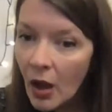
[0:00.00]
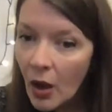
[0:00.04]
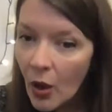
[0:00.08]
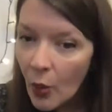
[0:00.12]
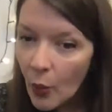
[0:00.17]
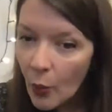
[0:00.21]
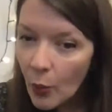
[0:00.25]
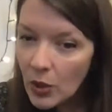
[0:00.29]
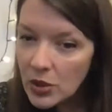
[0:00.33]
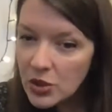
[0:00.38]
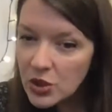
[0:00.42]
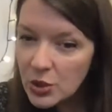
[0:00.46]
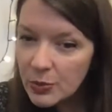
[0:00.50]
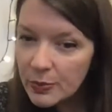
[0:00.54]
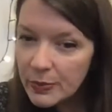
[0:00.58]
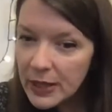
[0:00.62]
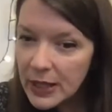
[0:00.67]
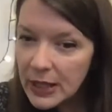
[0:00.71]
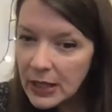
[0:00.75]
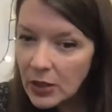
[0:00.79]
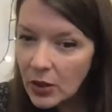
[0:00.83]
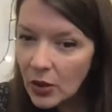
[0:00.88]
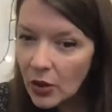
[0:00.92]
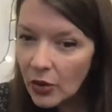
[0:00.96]
What do you
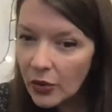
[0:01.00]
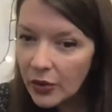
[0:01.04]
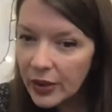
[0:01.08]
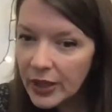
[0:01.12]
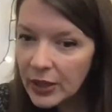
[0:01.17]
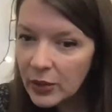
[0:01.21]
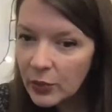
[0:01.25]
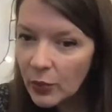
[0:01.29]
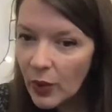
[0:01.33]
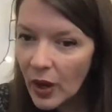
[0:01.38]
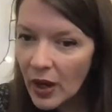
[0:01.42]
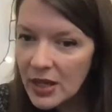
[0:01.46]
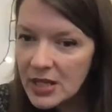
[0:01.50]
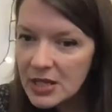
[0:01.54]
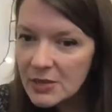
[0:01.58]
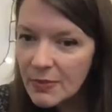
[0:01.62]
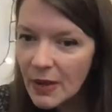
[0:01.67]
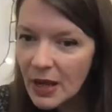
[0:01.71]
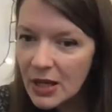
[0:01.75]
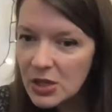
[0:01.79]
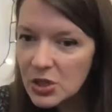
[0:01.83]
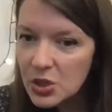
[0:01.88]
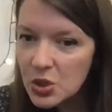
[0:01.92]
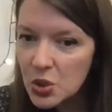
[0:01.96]
mean, Corinne? Why is
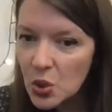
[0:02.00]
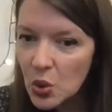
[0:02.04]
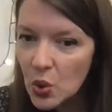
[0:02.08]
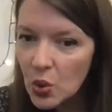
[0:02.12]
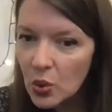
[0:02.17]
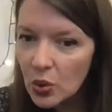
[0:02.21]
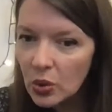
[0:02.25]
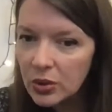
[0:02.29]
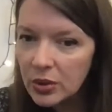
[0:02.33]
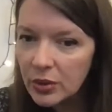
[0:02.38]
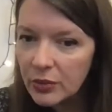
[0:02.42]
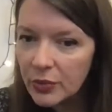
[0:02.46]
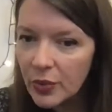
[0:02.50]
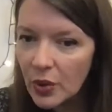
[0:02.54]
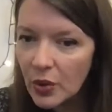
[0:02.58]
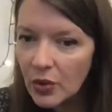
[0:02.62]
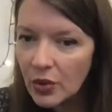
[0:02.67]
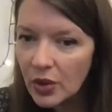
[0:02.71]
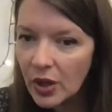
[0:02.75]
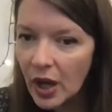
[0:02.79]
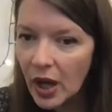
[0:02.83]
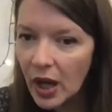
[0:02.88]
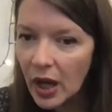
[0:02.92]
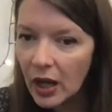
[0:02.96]
my shawl the wrong
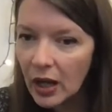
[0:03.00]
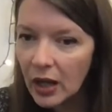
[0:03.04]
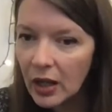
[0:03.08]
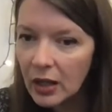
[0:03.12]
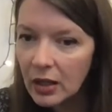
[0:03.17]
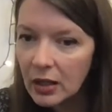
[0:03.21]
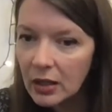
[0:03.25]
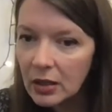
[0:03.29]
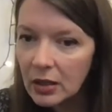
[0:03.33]
color?